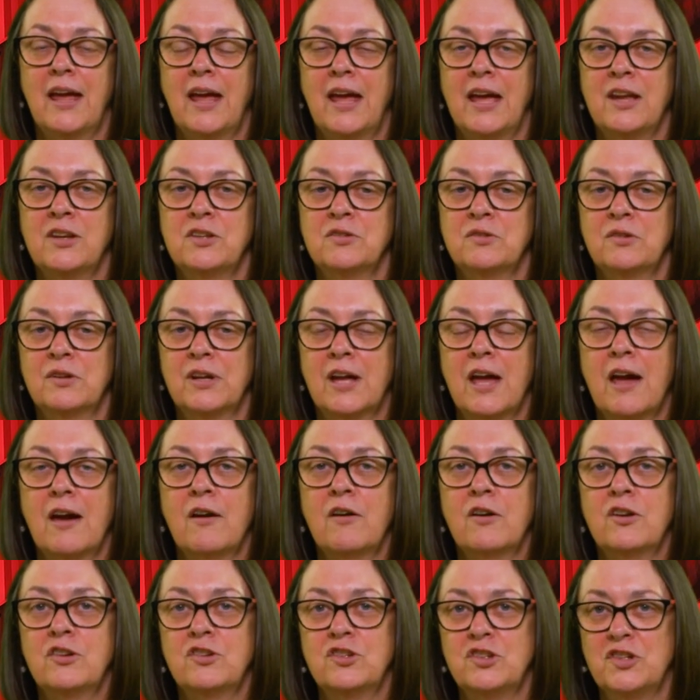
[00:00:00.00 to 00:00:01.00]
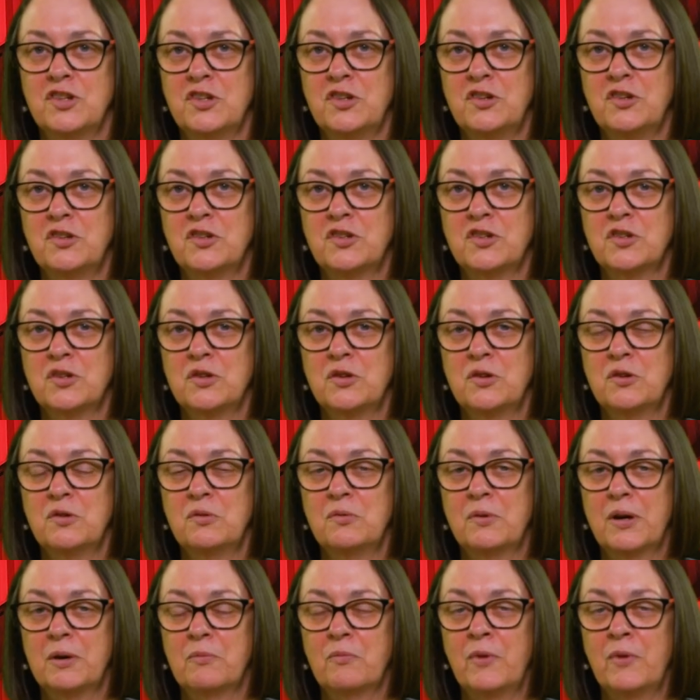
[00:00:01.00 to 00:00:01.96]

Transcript: and to encourage you to,